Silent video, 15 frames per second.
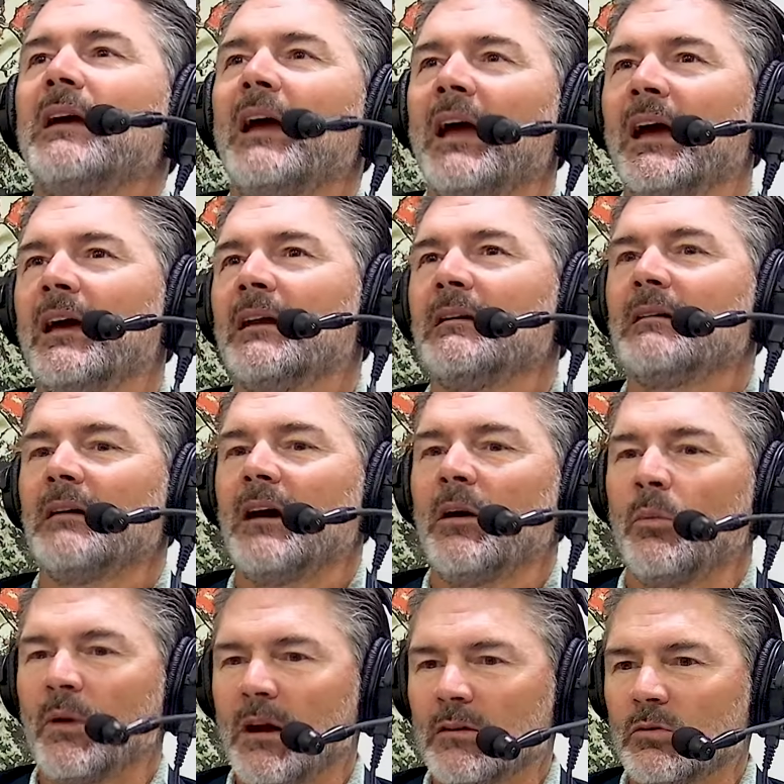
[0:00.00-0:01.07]
And I
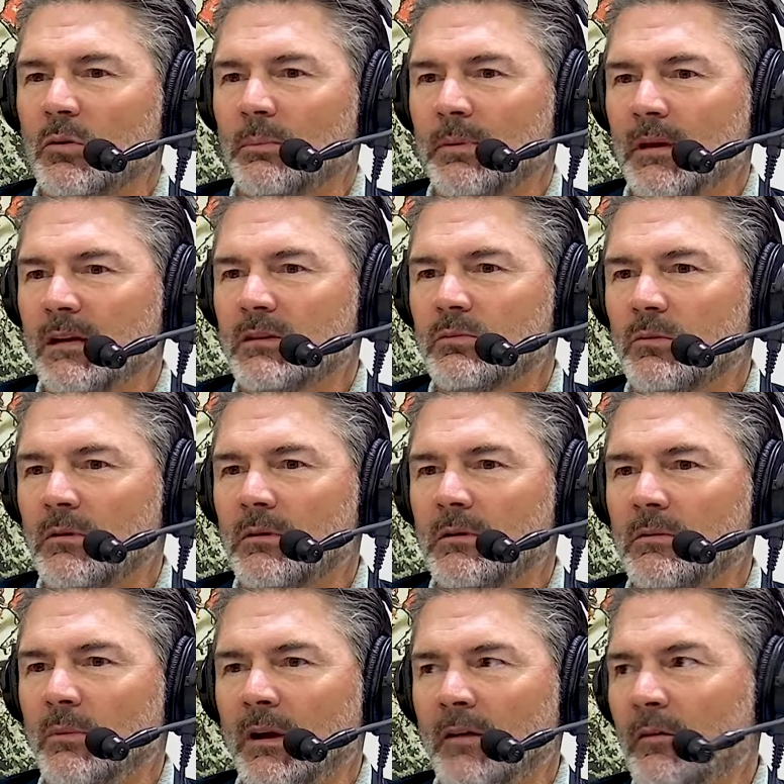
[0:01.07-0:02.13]
went out to a place
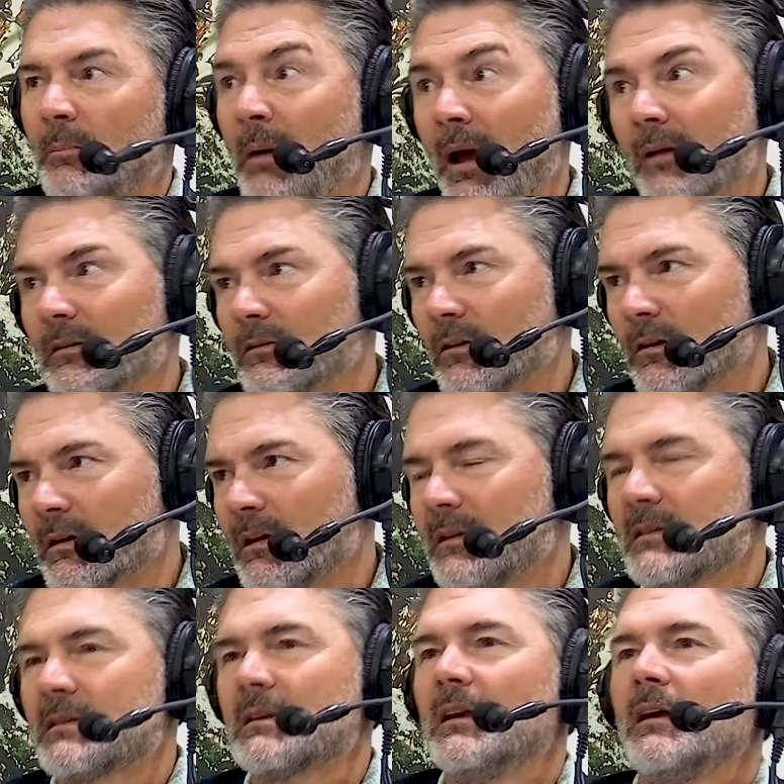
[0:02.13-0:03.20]
where we have a pile of
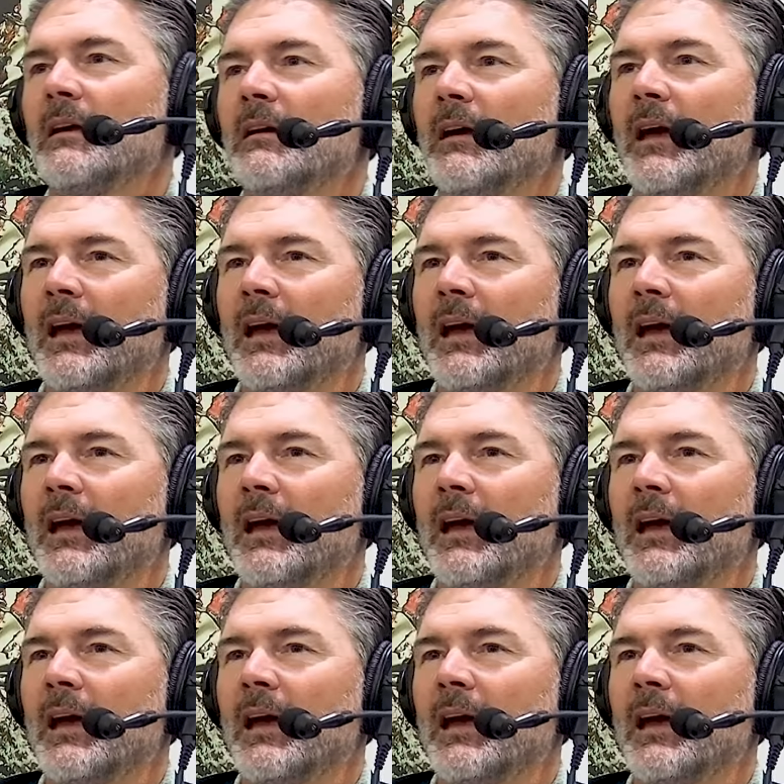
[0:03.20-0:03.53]
turkeys.